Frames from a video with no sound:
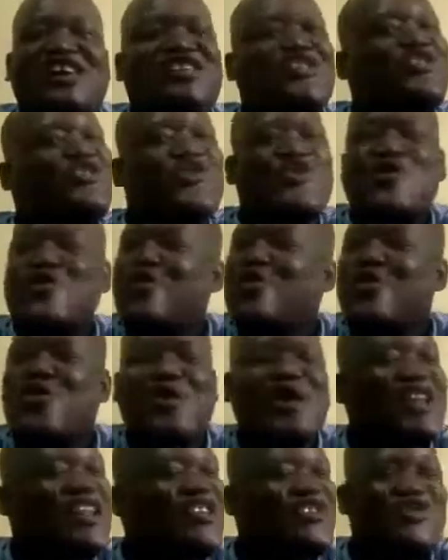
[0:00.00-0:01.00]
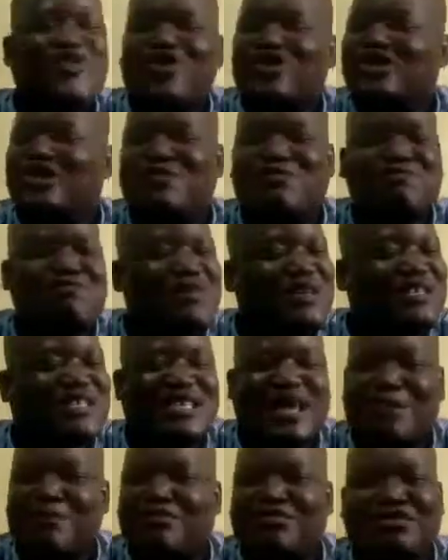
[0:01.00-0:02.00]
you will not be
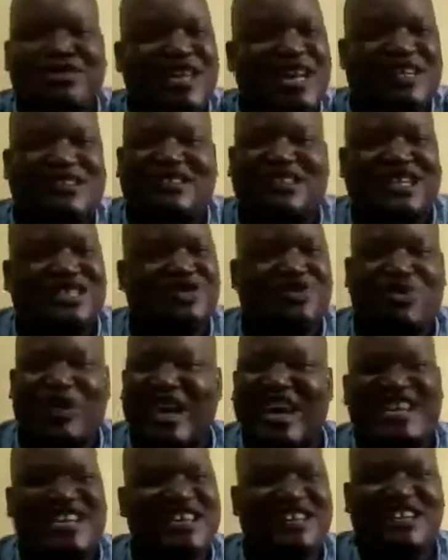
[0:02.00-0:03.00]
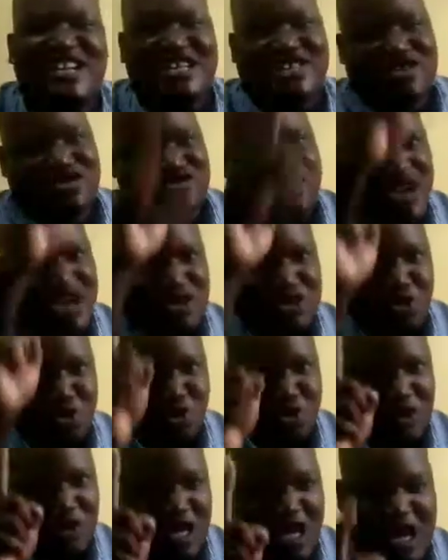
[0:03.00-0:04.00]
subjected to any
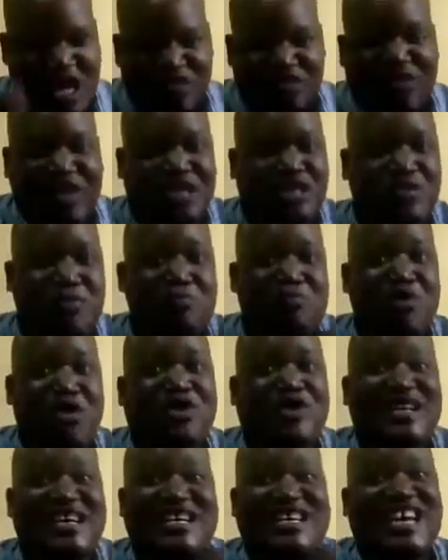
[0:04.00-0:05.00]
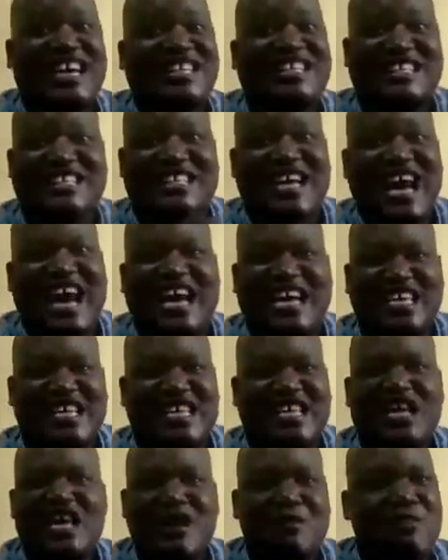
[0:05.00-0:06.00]
destruction. This body can
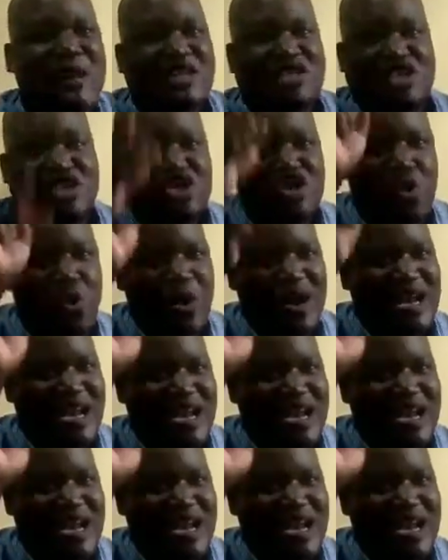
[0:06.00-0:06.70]
die, but you will